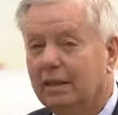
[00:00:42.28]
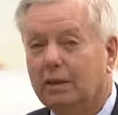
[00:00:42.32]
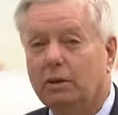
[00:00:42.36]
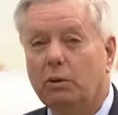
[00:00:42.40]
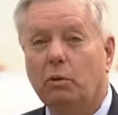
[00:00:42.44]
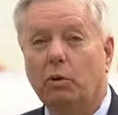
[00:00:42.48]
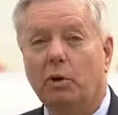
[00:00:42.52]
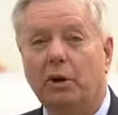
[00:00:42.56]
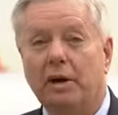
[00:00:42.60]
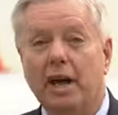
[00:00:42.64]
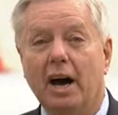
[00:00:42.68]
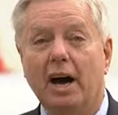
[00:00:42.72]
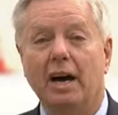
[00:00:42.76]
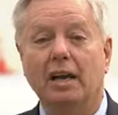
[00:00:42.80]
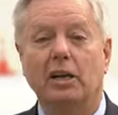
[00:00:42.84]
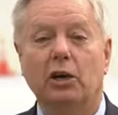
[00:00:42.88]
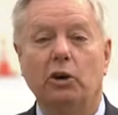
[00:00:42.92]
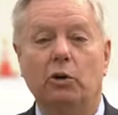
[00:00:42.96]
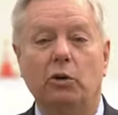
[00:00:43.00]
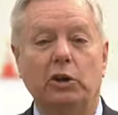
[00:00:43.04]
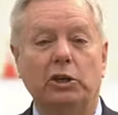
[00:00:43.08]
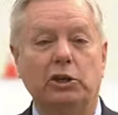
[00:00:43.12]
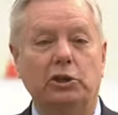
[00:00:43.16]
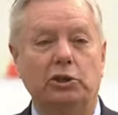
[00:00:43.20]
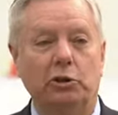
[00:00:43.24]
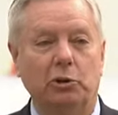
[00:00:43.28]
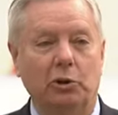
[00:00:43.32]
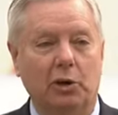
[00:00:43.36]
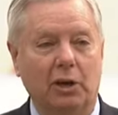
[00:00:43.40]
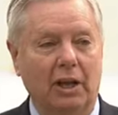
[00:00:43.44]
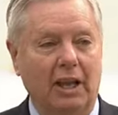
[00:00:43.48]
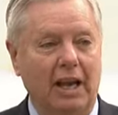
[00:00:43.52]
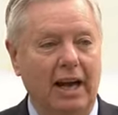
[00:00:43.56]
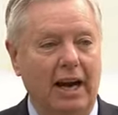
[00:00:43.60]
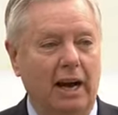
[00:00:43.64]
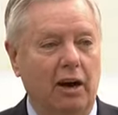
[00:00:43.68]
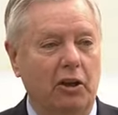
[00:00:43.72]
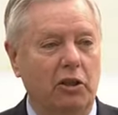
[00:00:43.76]
We're not going to
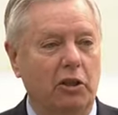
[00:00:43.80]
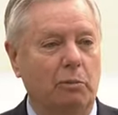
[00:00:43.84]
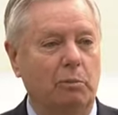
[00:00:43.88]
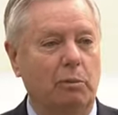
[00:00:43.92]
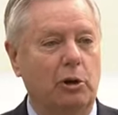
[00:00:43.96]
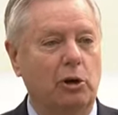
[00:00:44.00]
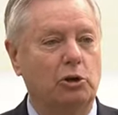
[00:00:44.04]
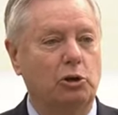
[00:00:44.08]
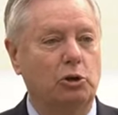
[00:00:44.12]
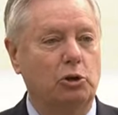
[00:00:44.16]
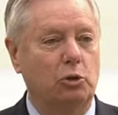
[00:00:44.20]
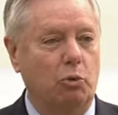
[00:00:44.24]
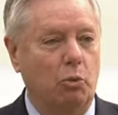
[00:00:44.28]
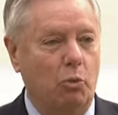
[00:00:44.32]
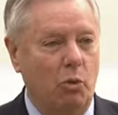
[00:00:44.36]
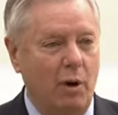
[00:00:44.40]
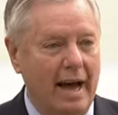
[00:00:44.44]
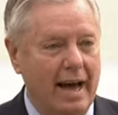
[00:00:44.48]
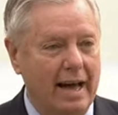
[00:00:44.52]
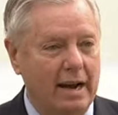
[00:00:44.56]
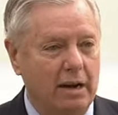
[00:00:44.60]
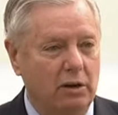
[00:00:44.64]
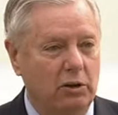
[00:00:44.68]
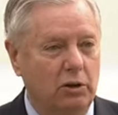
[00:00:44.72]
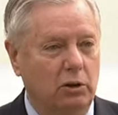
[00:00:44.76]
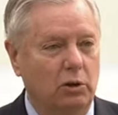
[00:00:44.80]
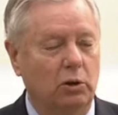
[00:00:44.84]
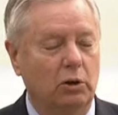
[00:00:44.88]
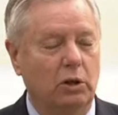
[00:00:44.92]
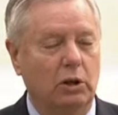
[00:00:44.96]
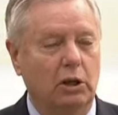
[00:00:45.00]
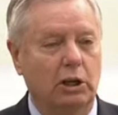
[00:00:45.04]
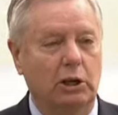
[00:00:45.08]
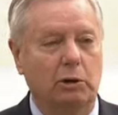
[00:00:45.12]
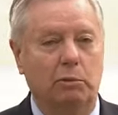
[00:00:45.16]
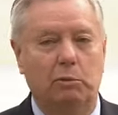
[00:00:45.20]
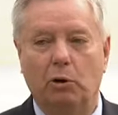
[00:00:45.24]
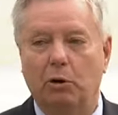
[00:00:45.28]
allow the most radical
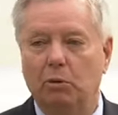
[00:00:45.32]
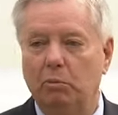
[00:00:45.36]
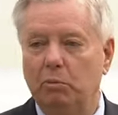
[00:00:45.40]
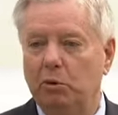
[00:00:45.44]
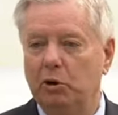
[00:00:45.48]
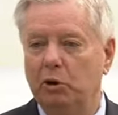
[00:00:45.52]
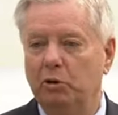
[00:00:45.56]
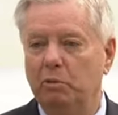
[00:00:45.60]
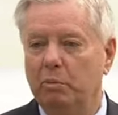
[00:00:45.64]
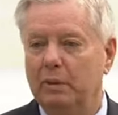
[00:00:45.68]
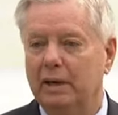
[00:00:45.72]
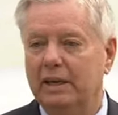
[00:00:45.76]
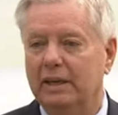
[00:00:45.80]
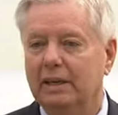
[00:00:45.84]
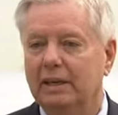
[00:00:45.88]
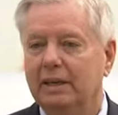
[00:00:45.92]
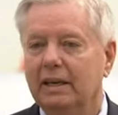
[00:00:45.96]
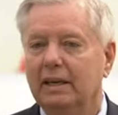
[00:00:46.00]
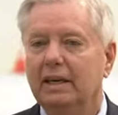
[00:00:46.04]
liberal movement